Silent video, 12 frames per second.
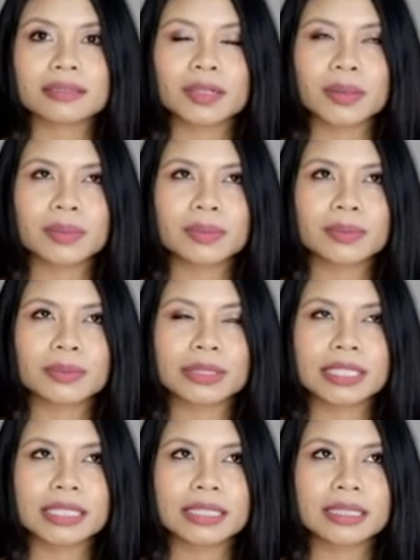Don't
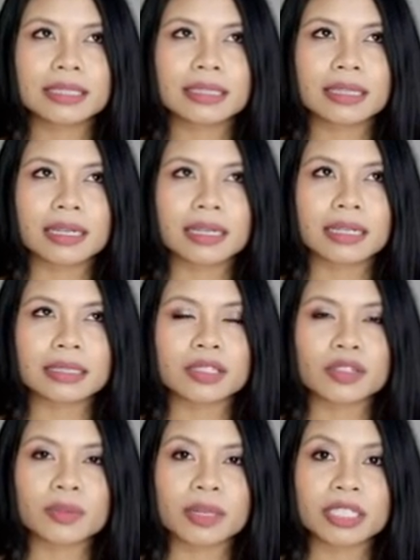read
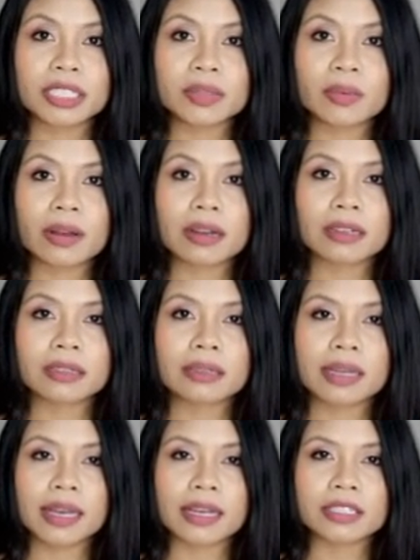too much as
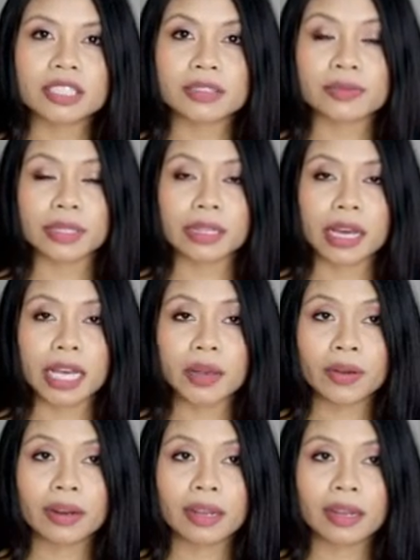well, and just rely
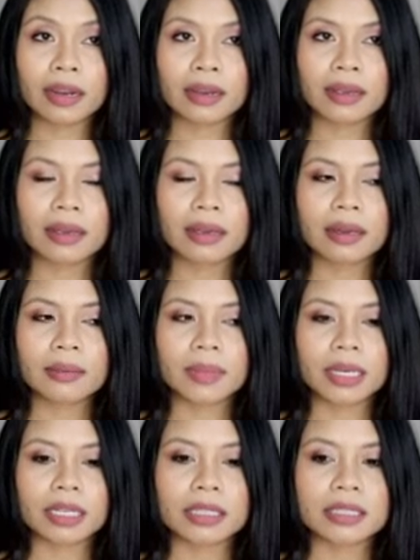on it,
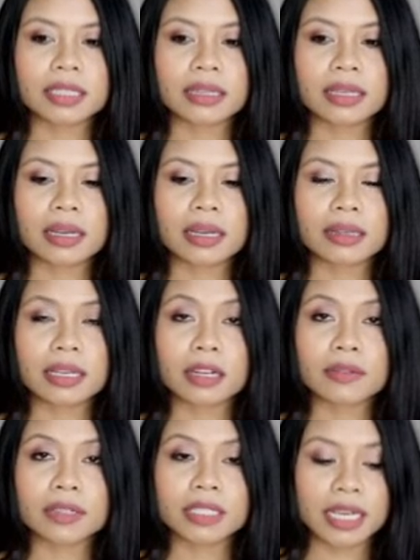because at the end
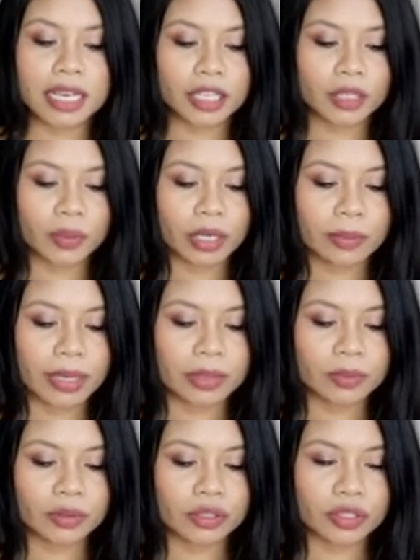of the day, you want to be
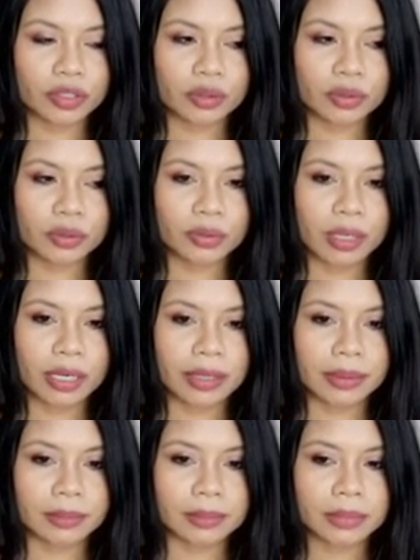able to,
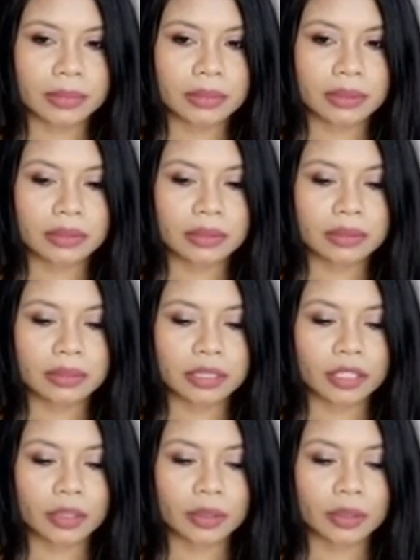you